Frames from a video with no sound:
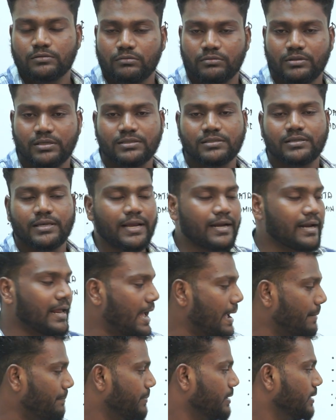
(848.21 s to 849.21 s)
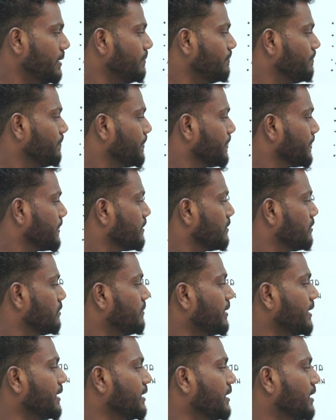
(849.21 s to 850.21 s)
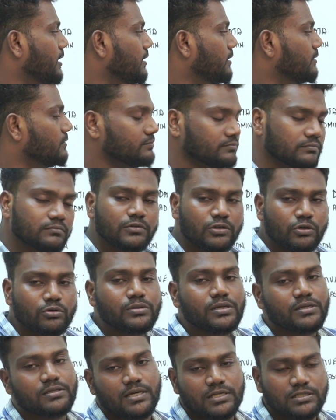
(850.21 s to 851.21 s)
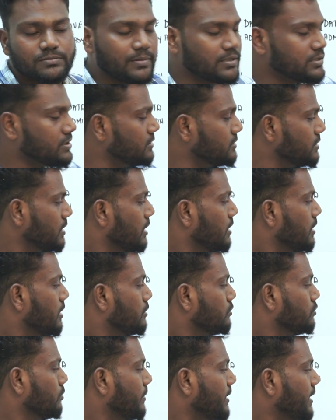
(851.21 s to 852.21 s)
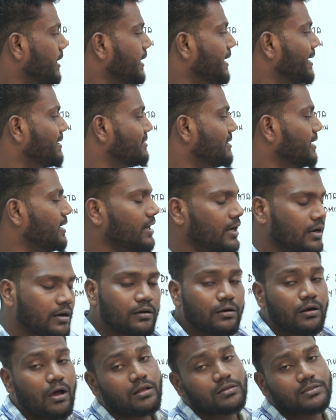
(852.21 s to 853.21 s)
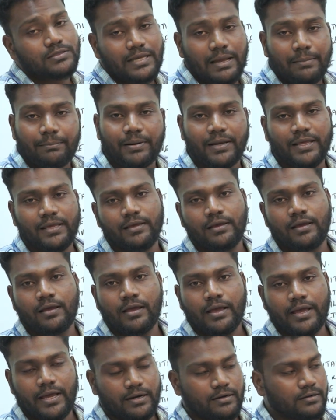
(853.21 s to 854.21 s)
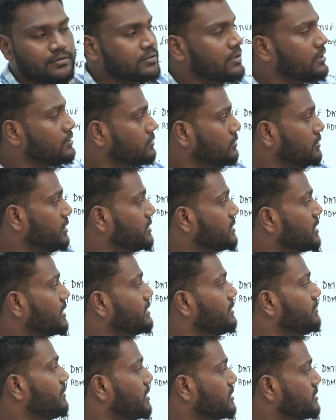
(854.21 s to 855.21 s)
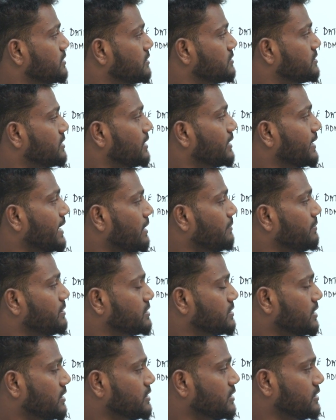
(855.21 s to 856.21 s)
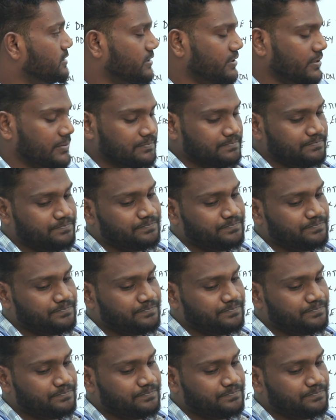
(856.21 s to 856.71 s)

So this can happen by using such methods to mitigate the non-sampling errors. So these are the measures that can be suggested.